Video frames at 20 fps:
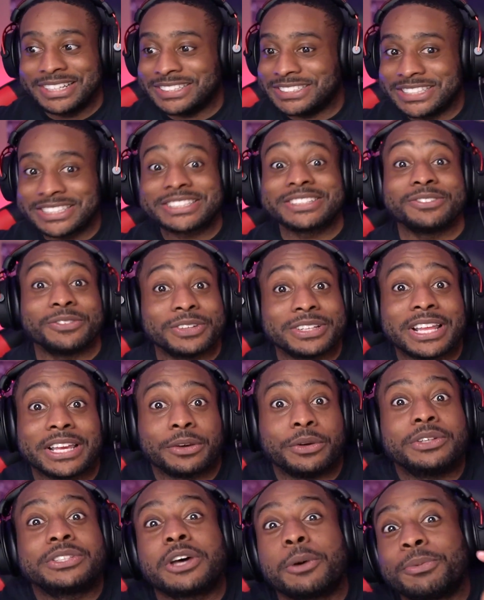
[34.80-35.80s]
it's just
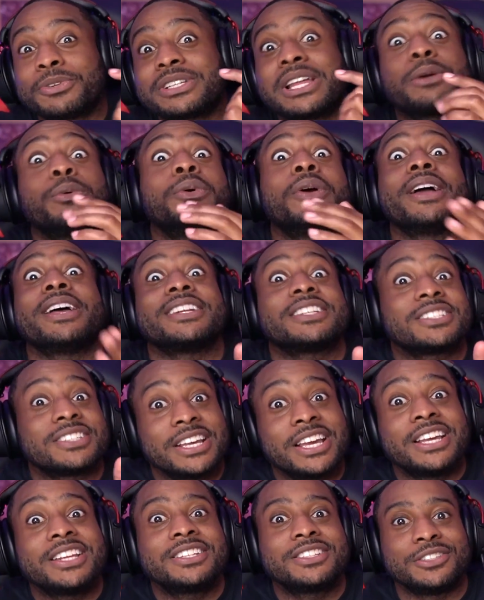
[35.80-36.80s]
like it's almost like we were at a
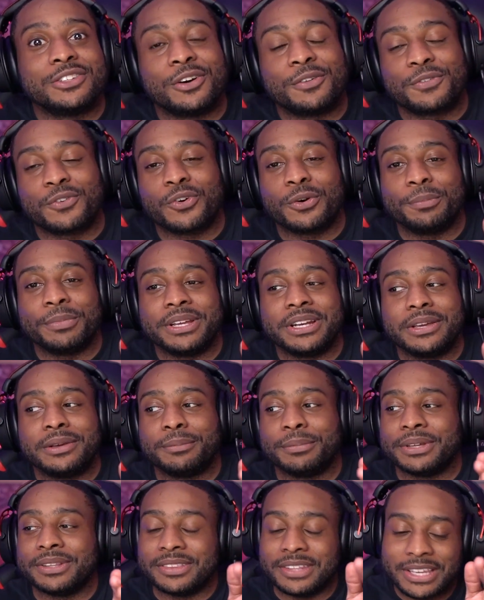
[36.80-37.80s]
standstill for a
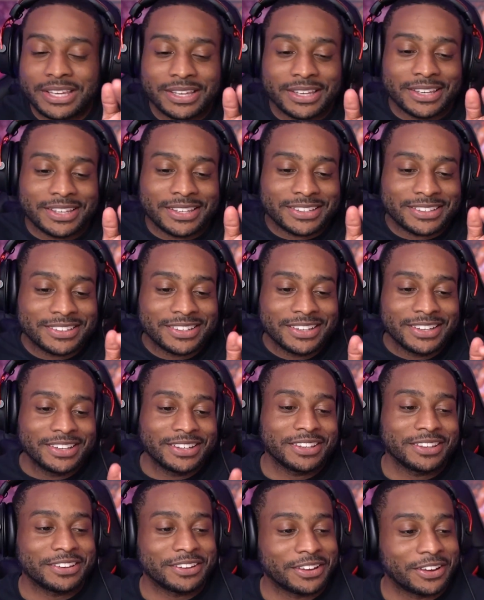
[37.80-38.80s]
minute, but then
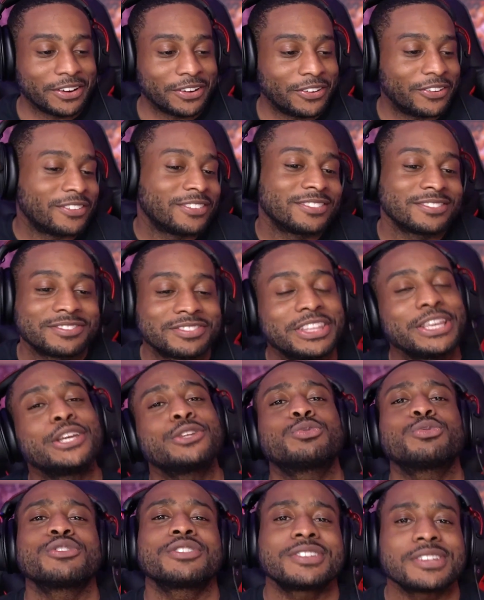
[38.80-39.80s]
you know
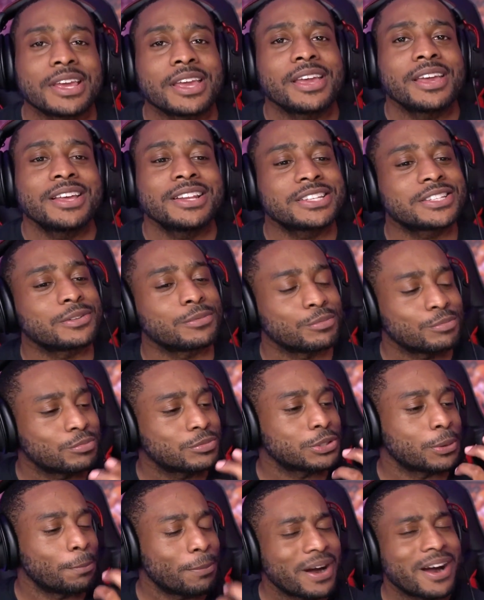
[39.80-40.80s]
things were said,
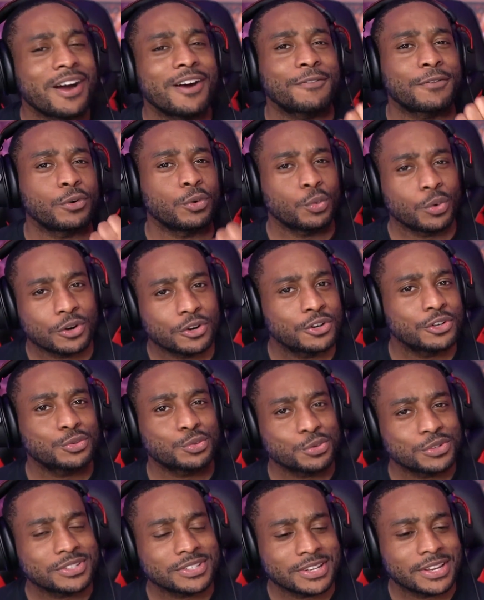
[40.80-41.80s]
some some powerful
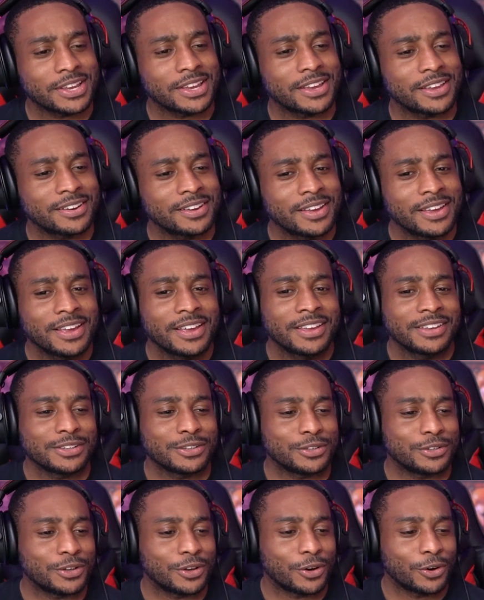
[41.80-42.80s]
words were said.
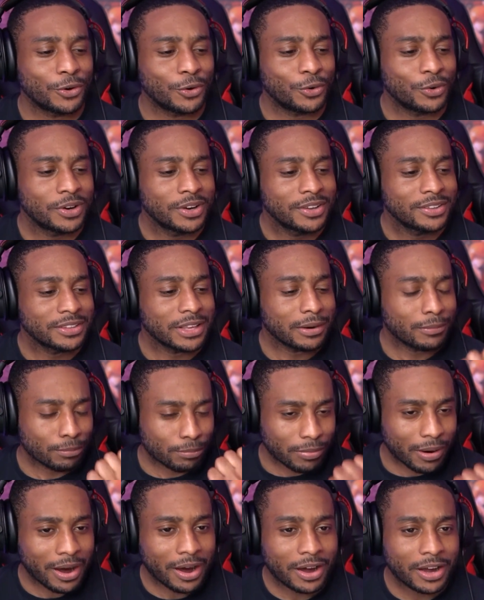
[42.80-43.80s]
You know
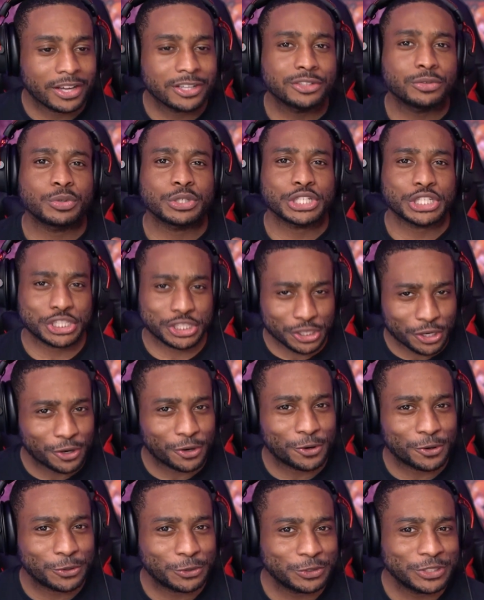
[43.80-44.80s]
that bond was
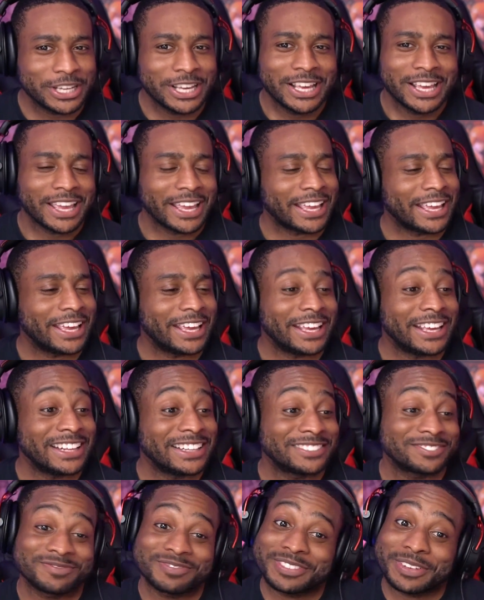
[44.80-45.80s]
shown,
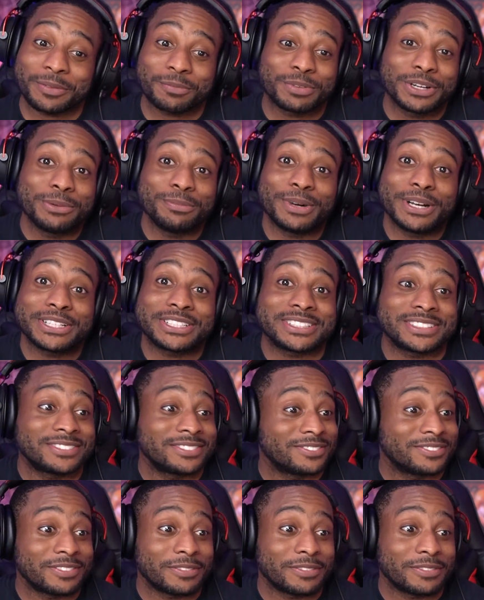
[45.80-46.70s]
and pretty much